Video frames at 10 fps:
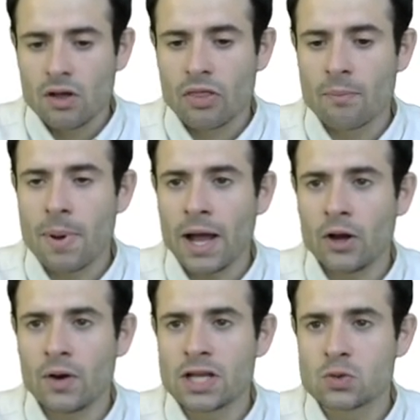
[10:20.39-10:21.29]
the
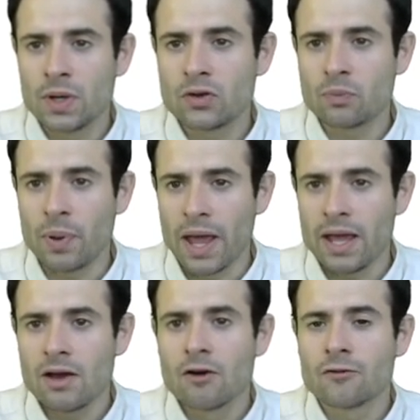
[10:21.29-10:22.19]
buyer is willing to
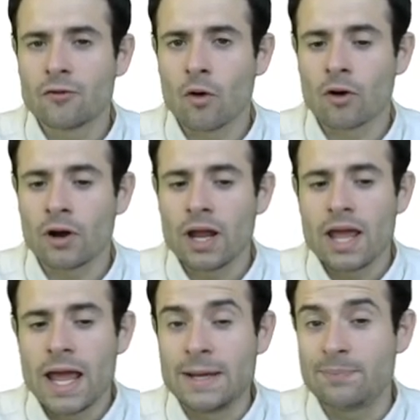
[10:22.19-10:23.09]
pay for
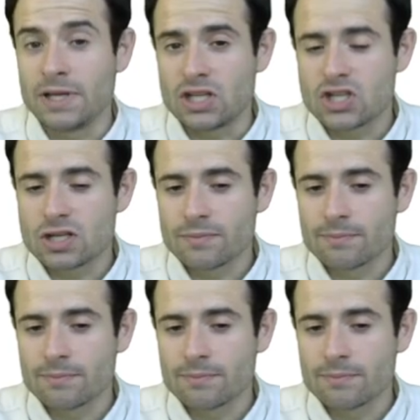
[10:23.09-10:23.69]
a peach.